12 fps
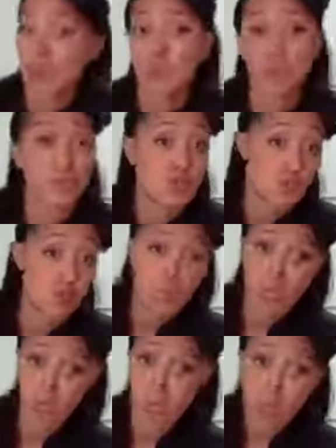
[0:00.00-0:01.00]
You could use just
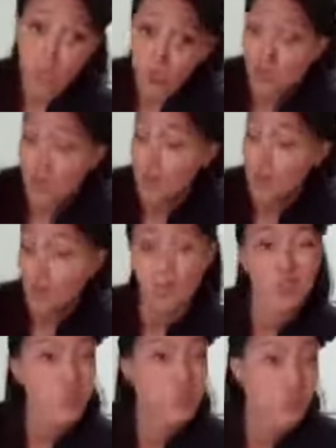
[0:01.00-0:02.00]
plain Greek yogurt. You
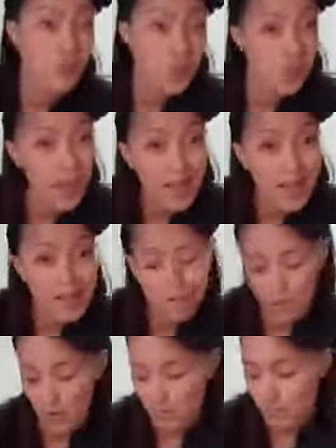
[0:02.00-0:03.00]
can use low fat if
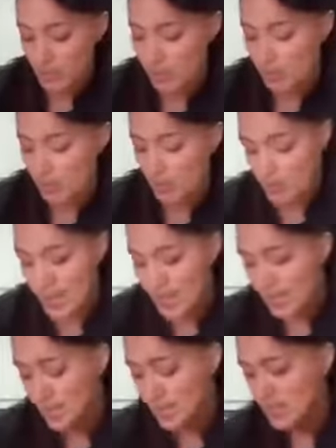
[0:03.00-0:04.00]
you're on a special
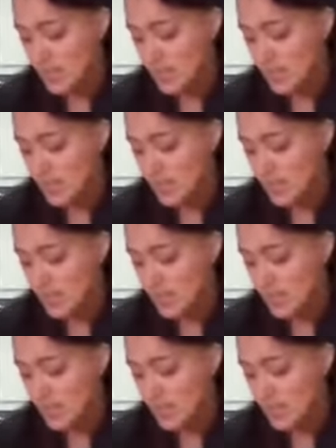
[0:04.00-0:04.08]
diet.